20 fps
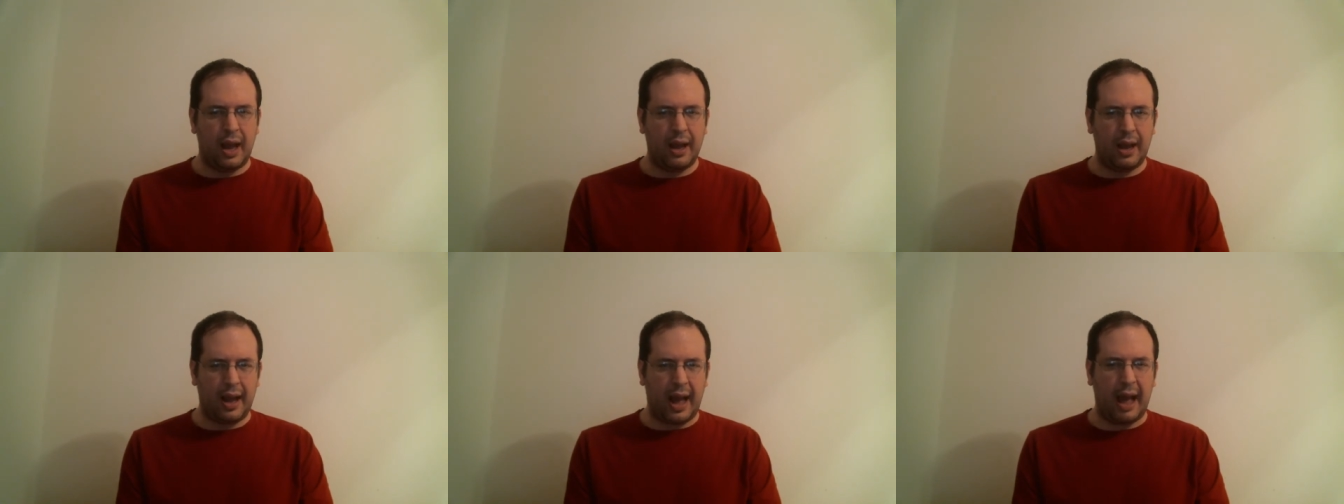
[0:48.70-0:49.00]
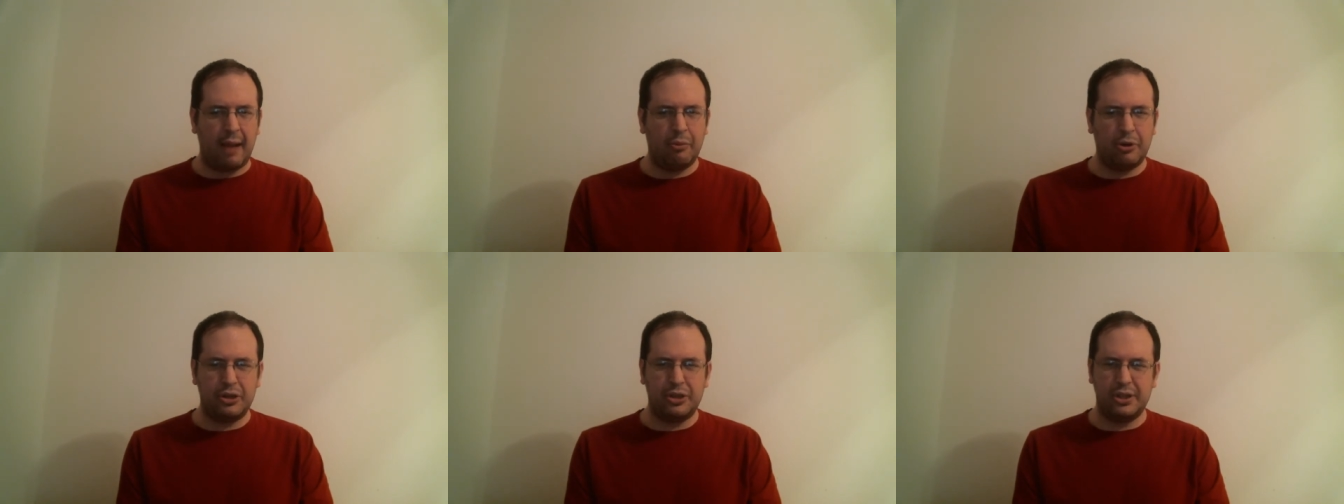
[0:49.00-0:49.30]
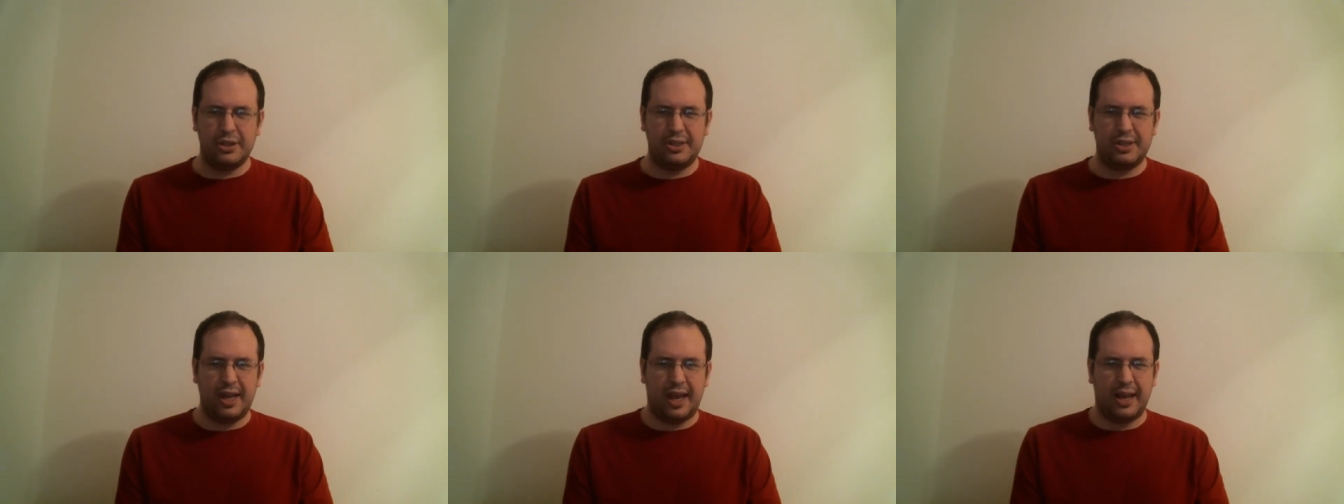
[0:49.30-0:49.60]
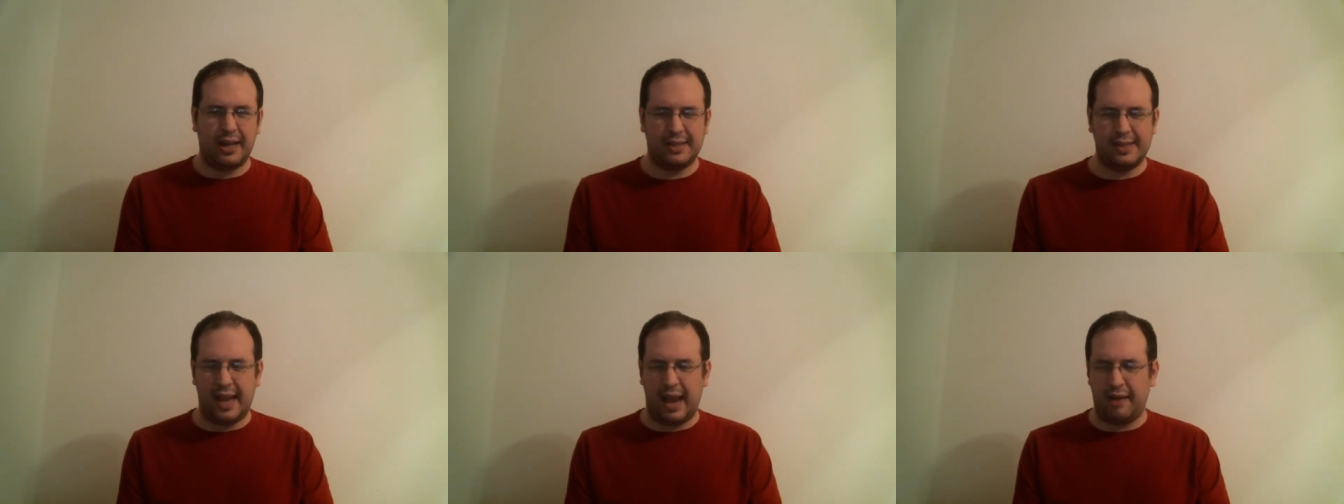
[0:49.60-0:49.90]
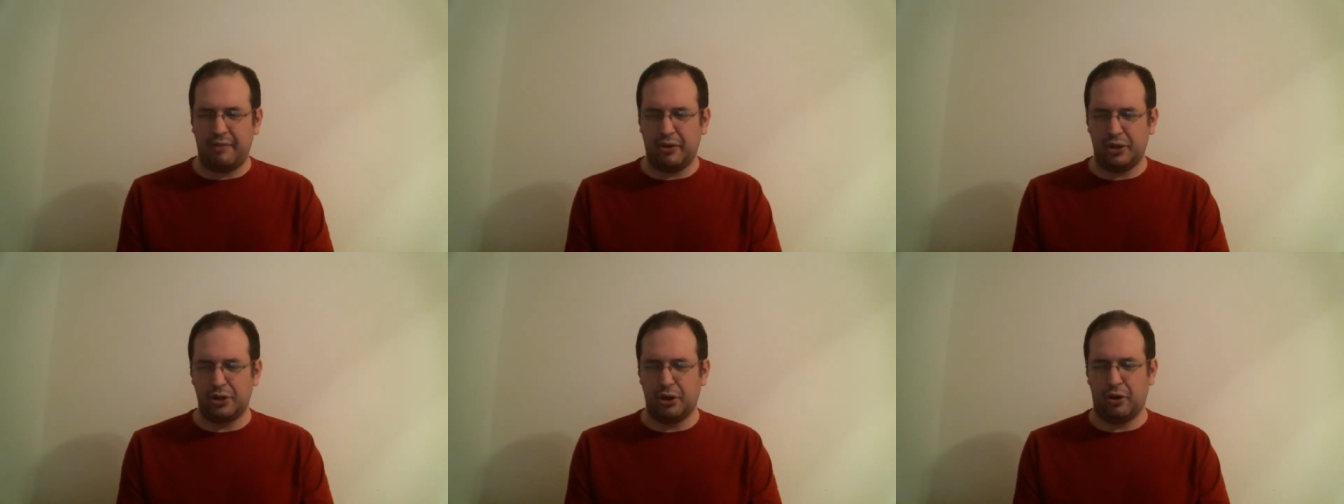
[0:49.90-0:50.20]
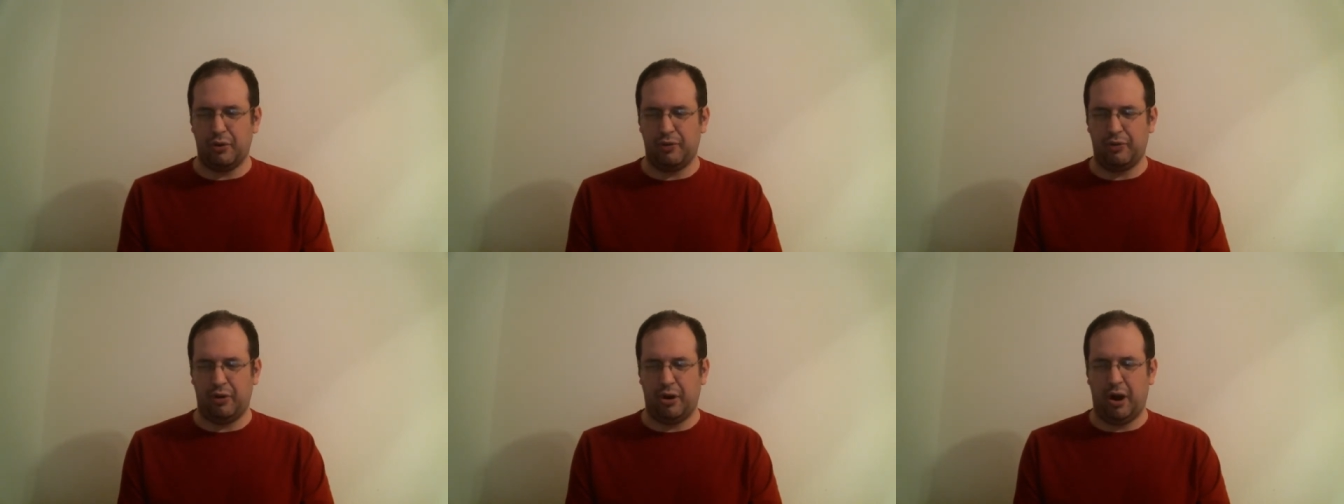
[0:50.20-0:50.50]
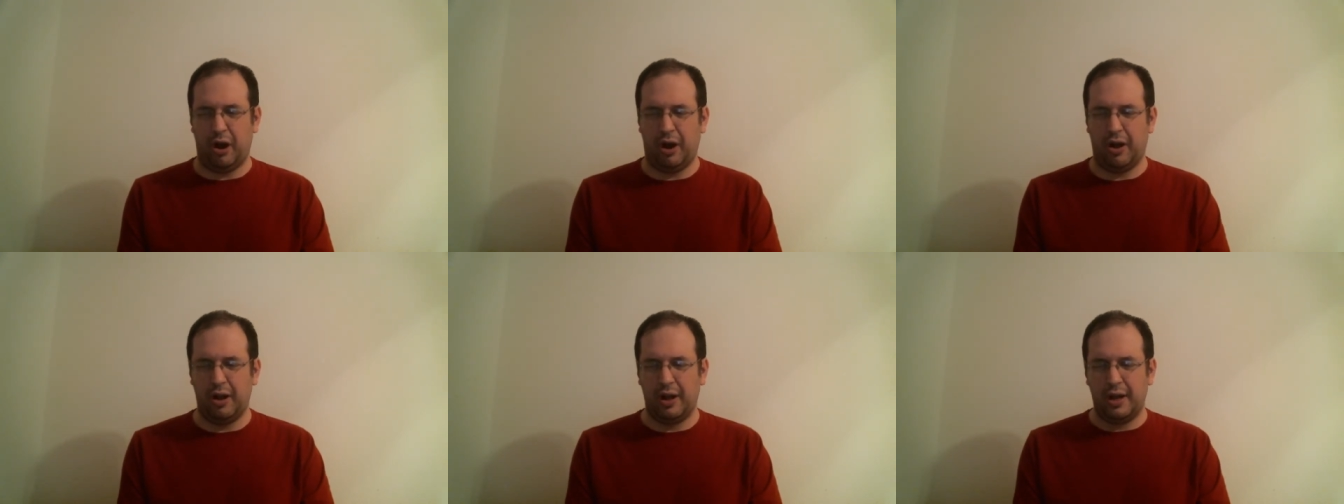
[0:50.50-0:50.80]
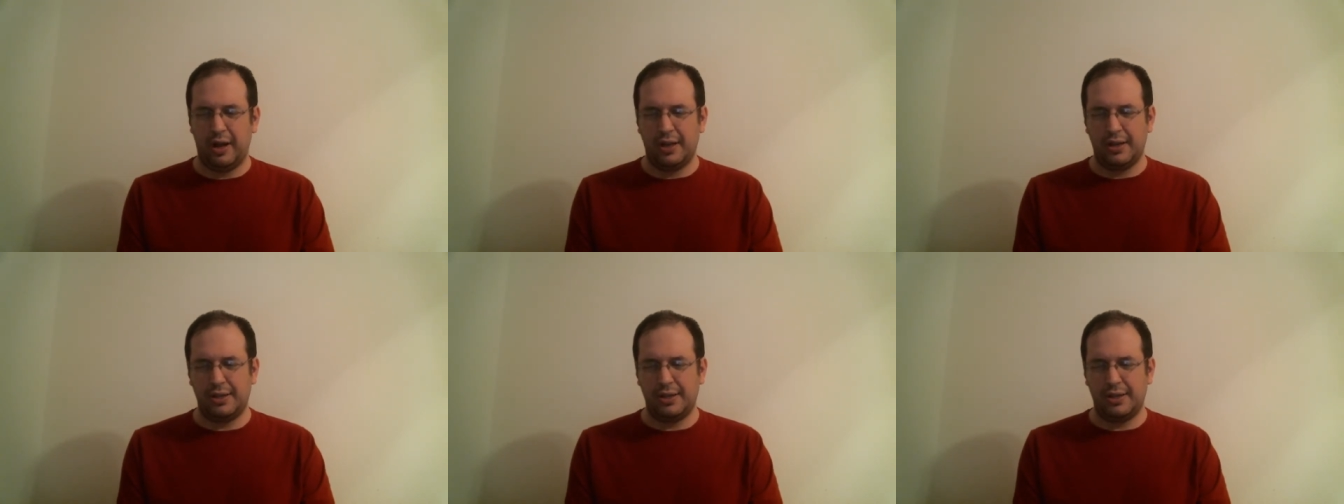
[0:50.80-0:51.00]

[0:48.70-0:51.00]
I would just say it's average overall.